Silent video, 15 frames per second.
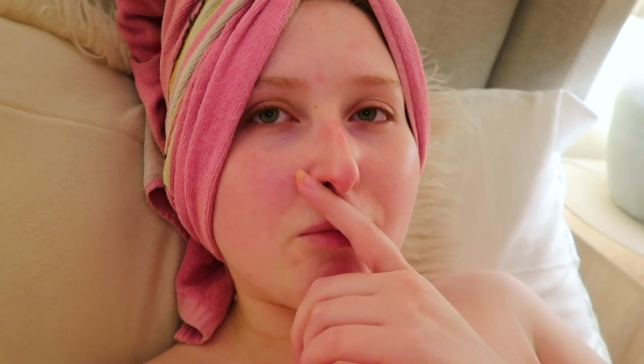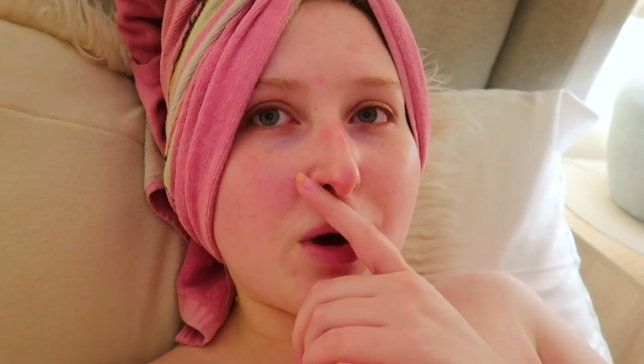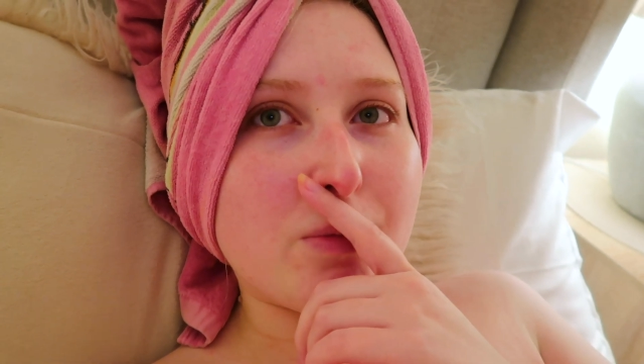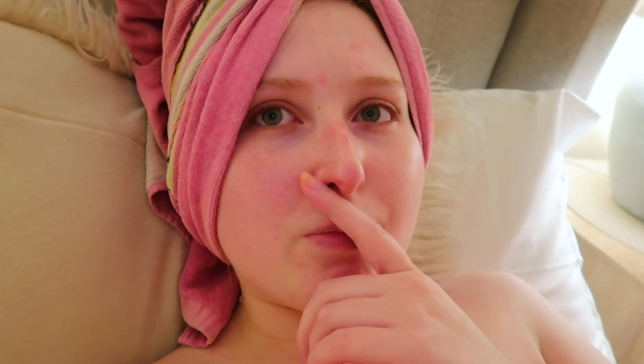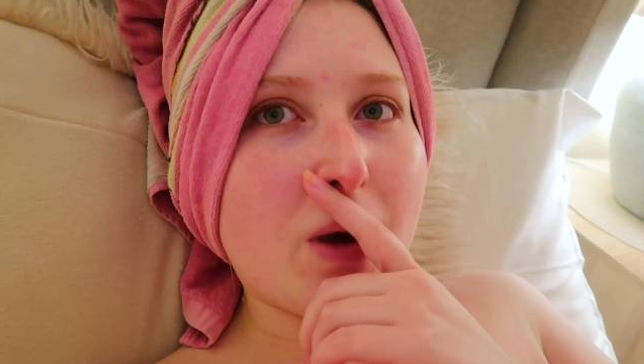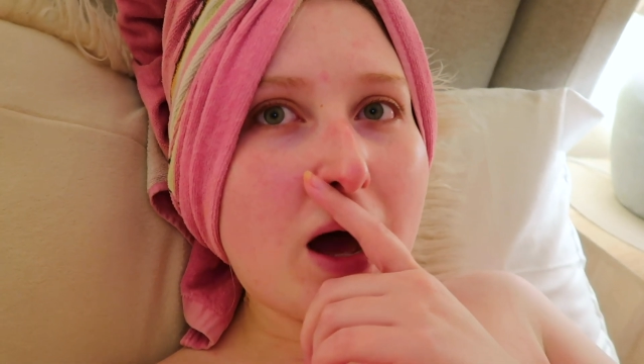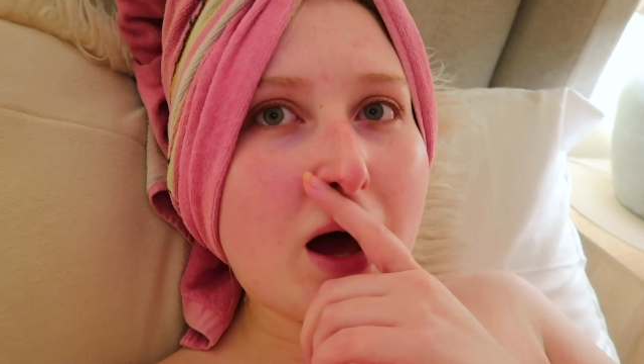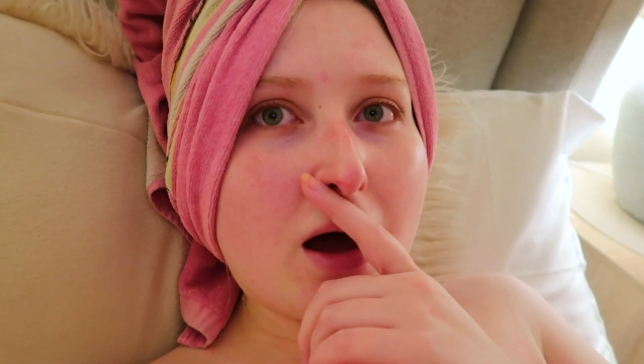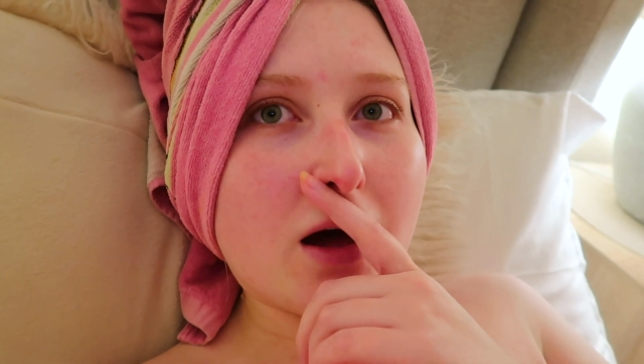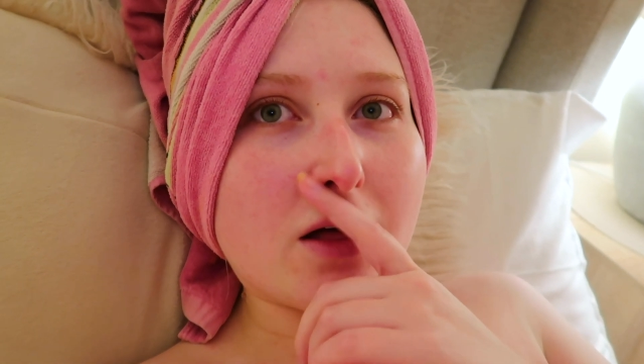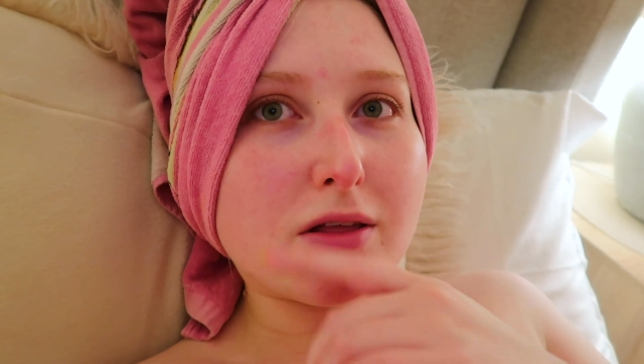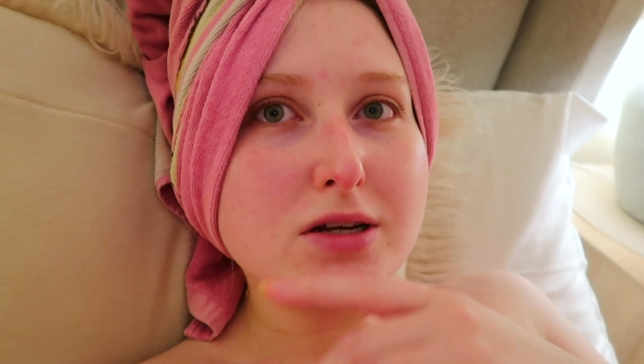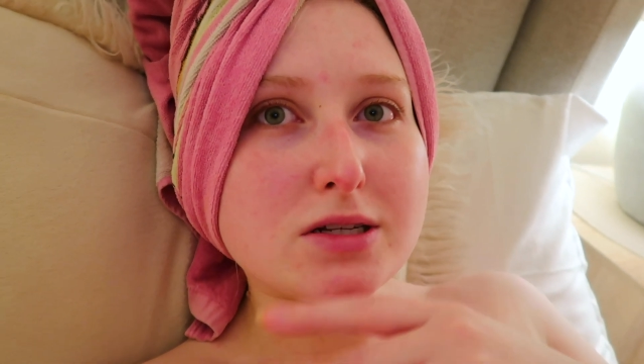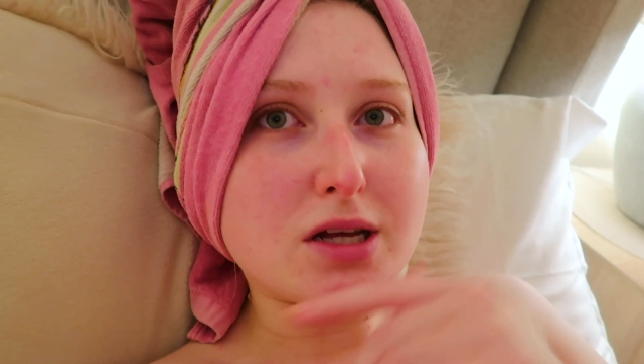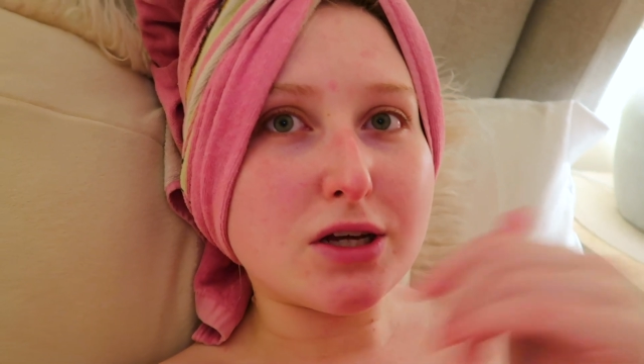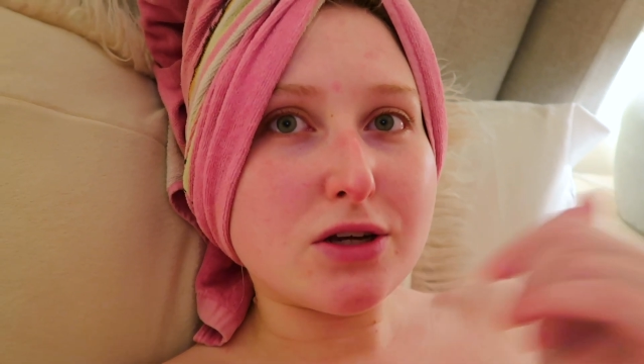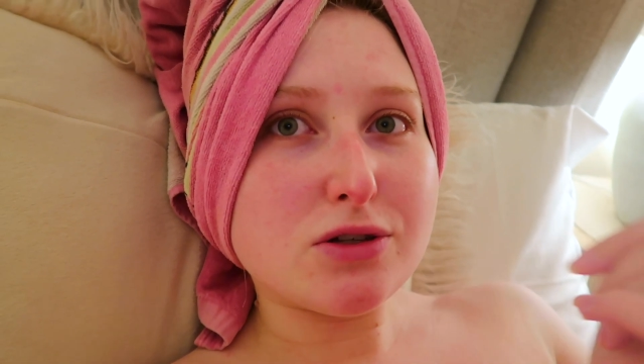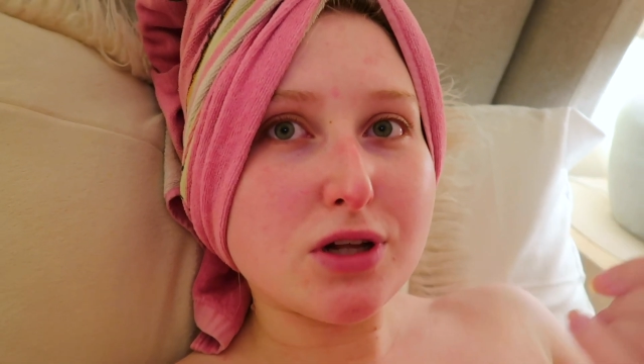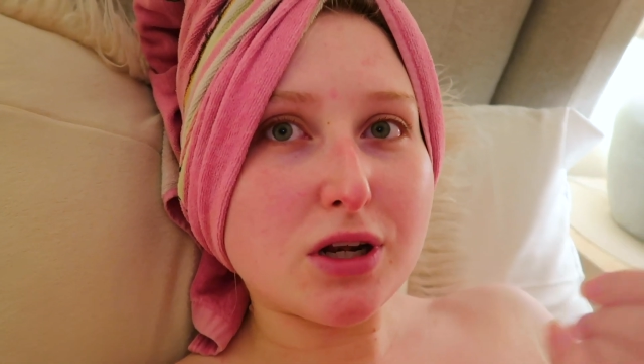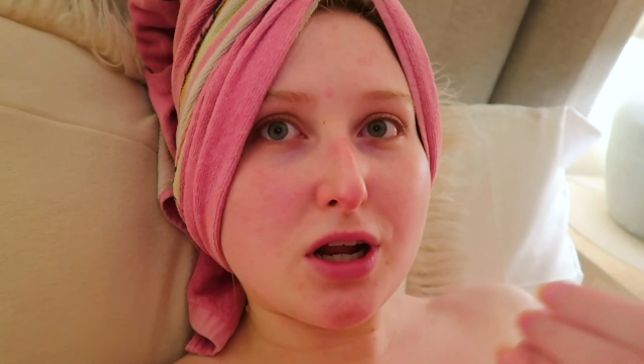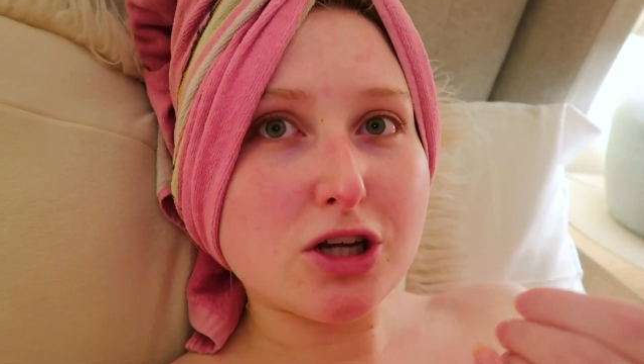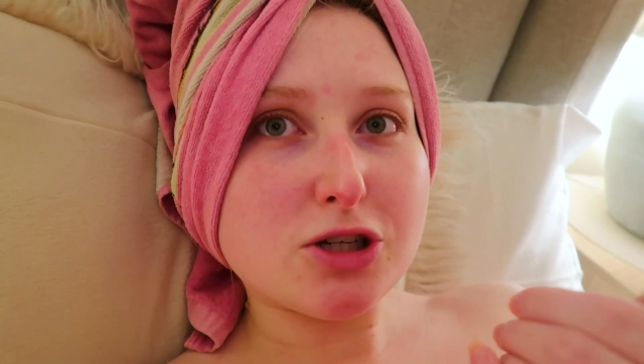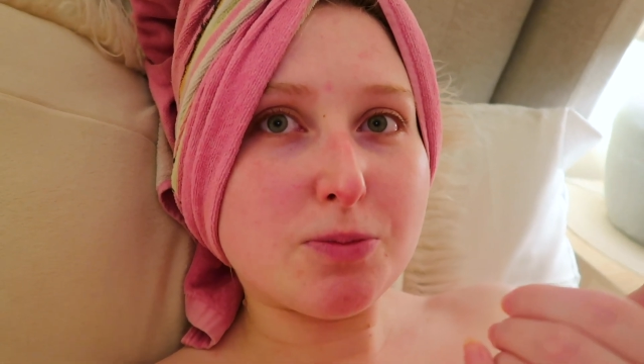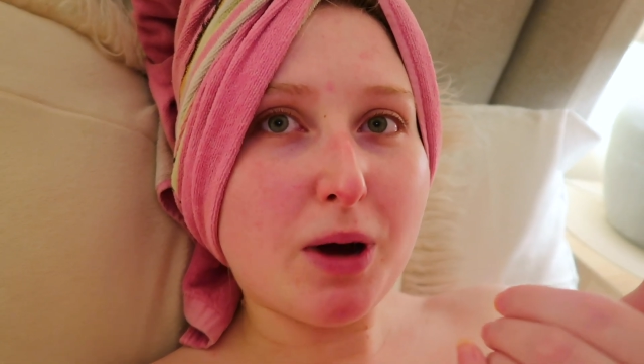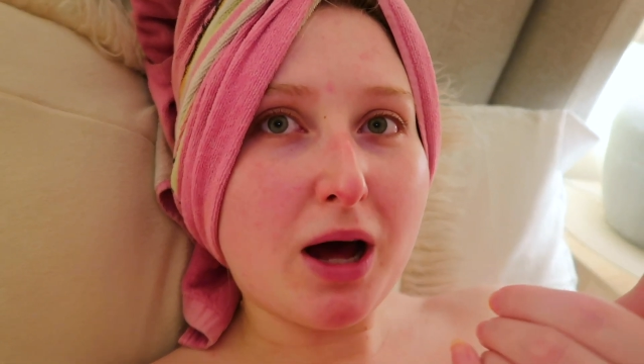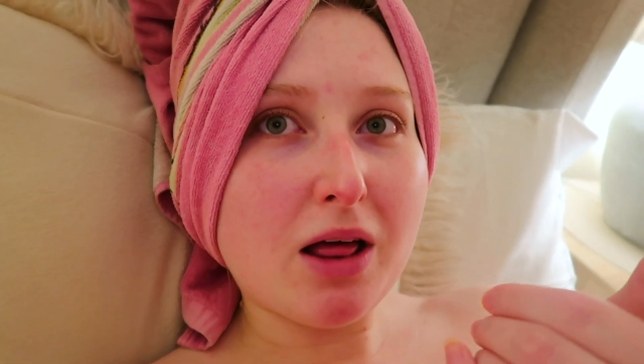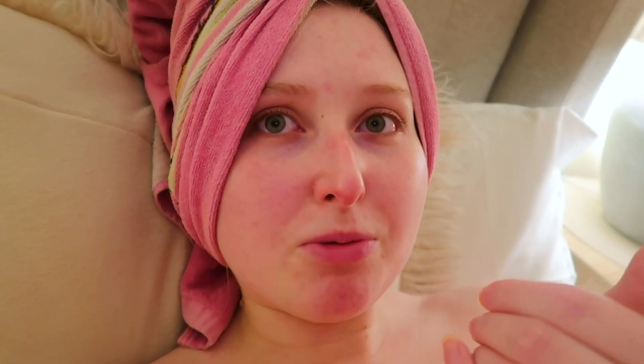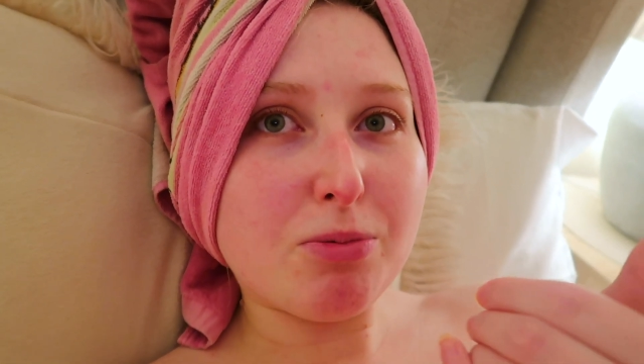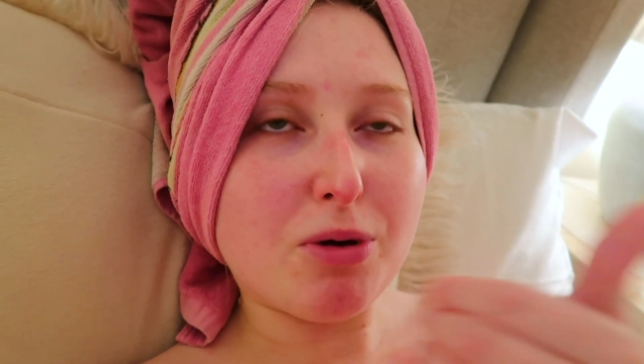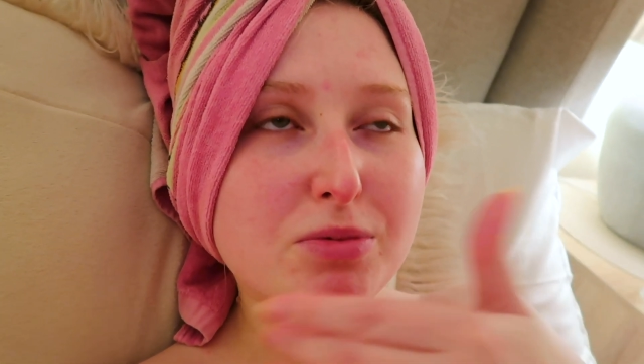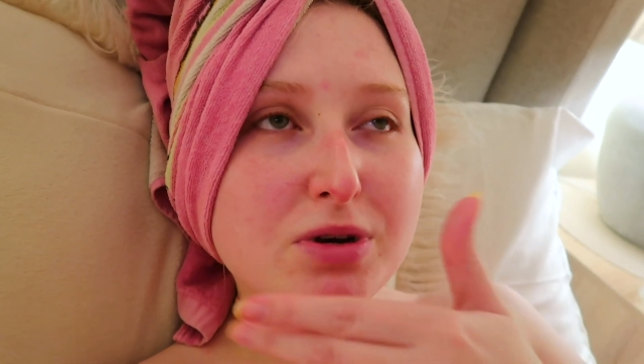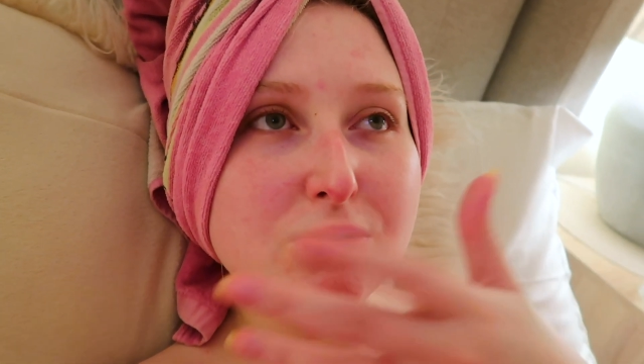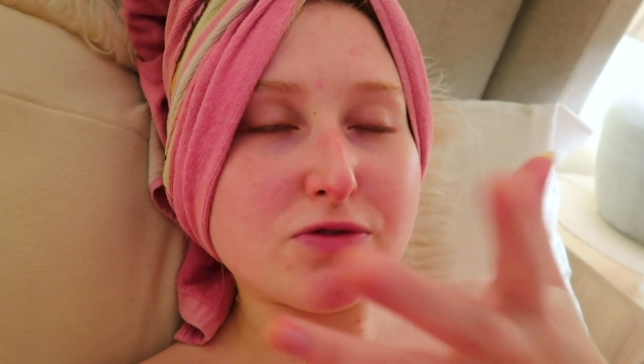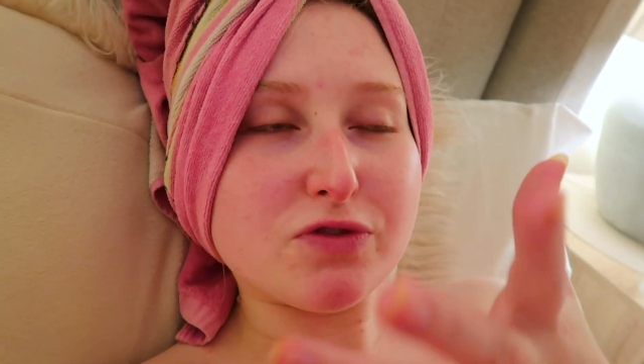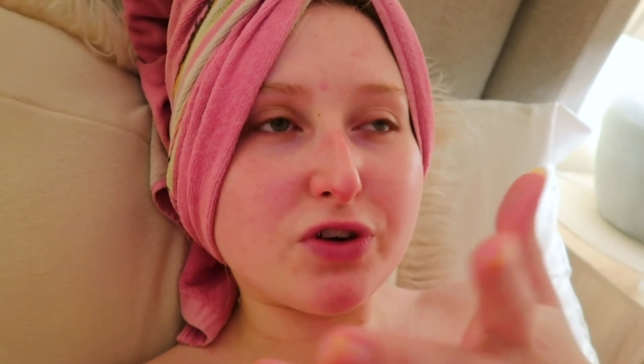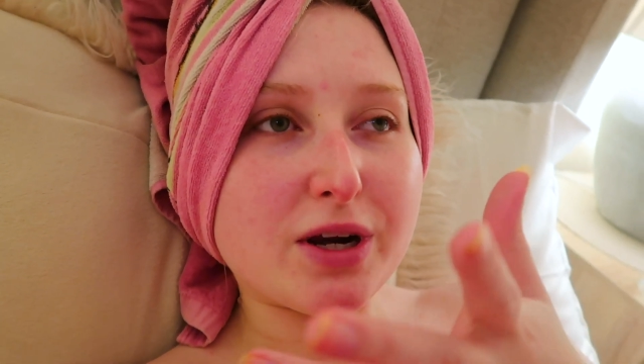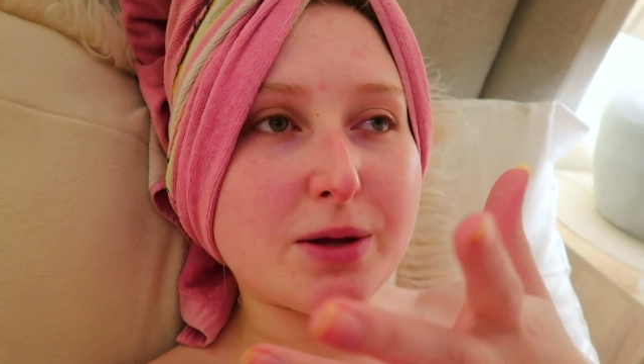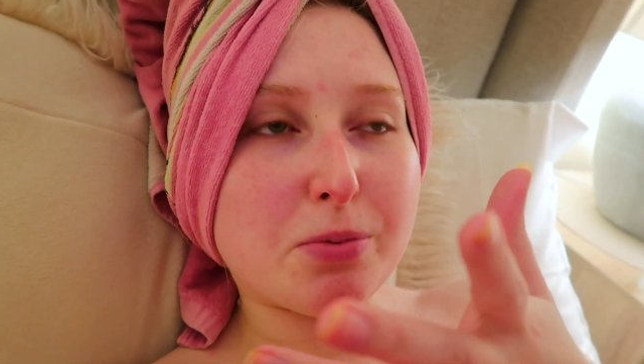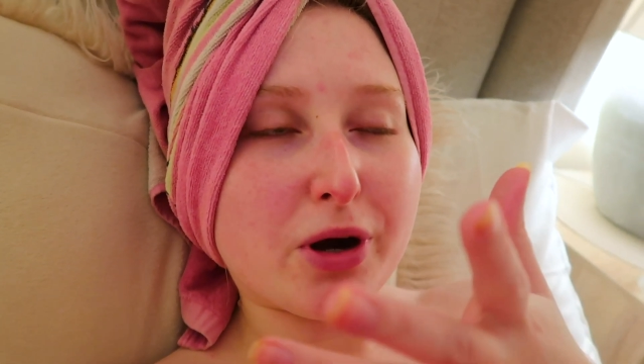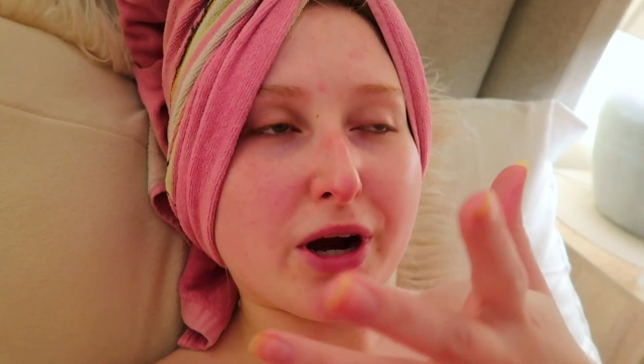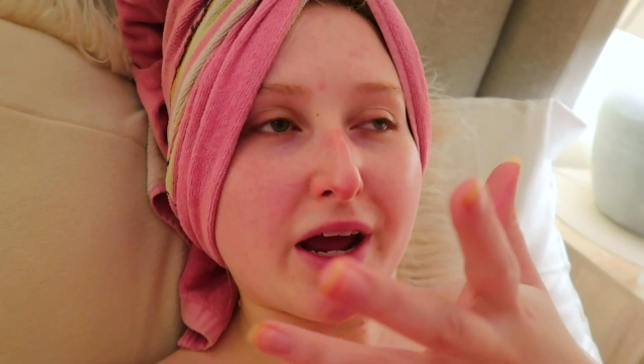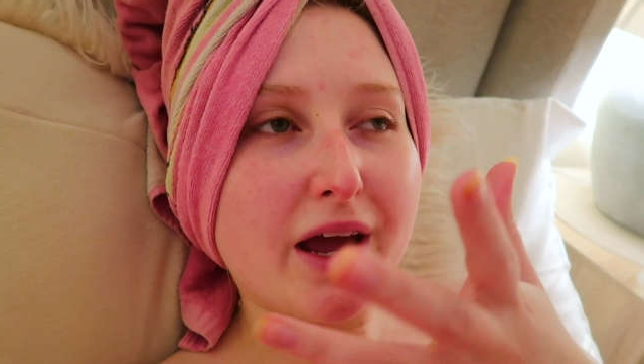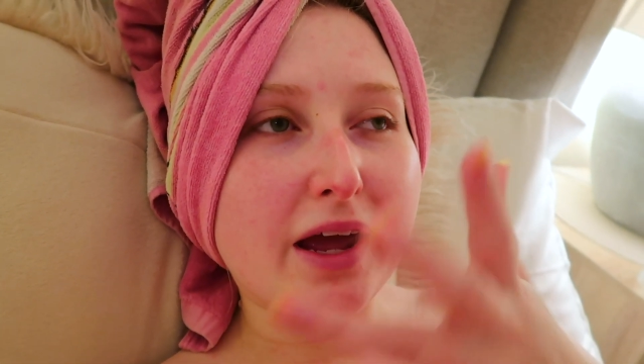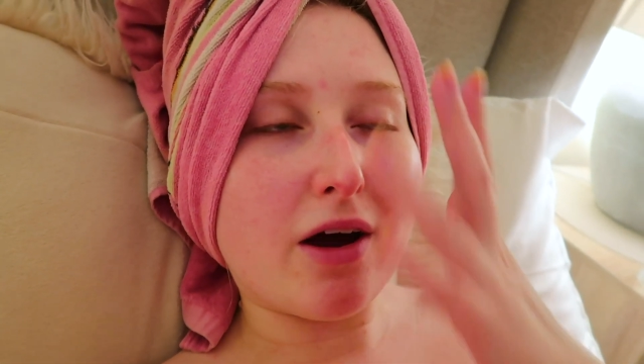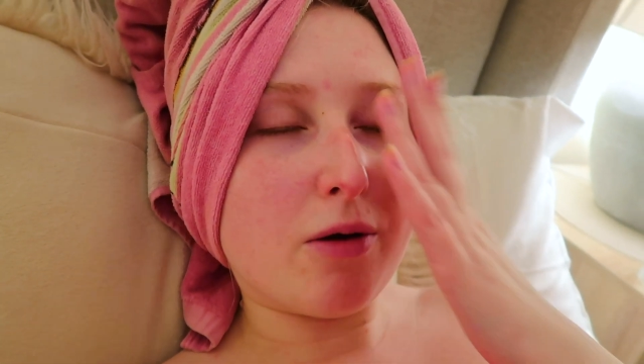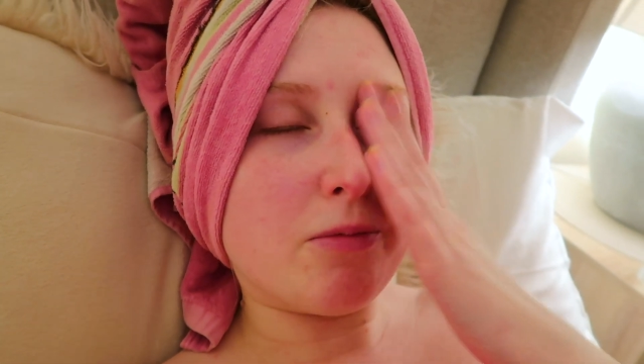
my bath because I used a Lush bath bomb and it was really pretty.